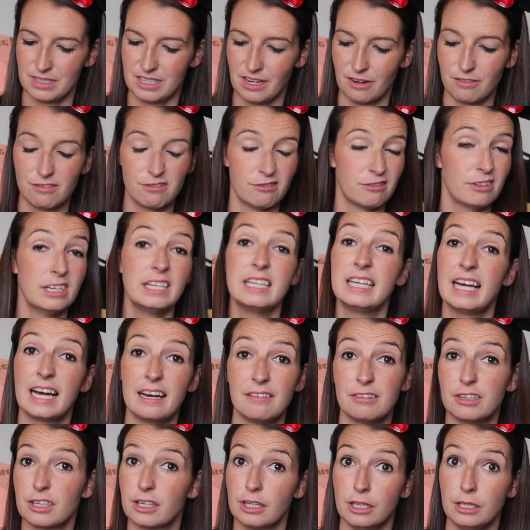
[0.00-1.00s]
We don't really
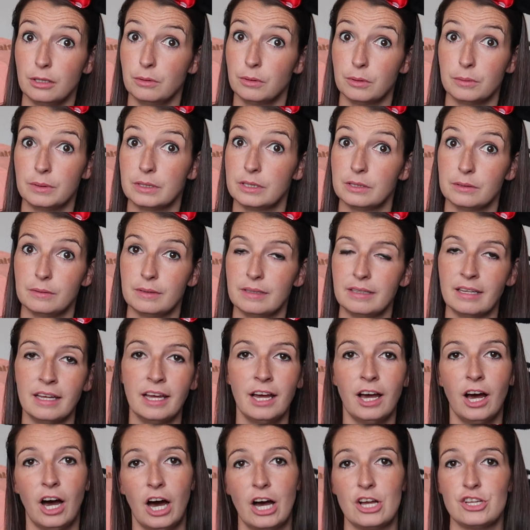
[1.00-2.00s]
have a clue what we're doing.
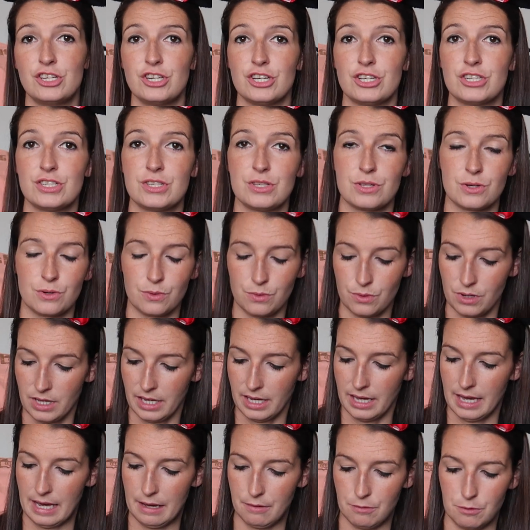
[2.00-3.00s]
I just thought
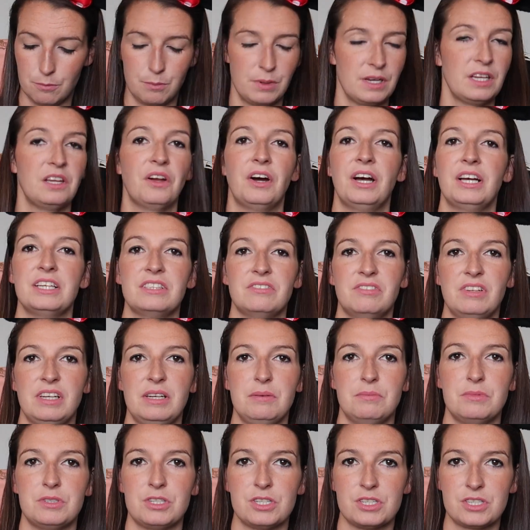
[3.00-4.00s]
it would be nice for
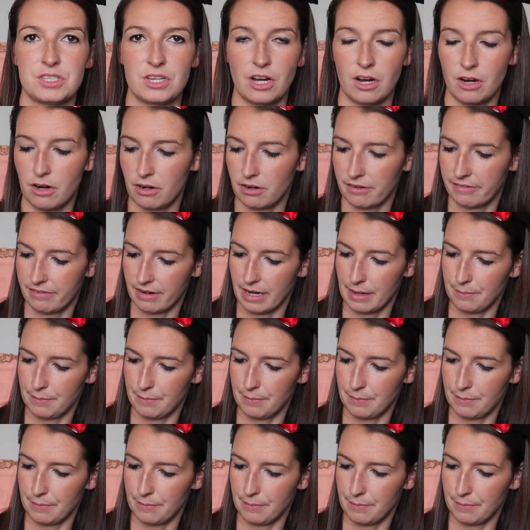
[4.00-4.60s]
him to start off.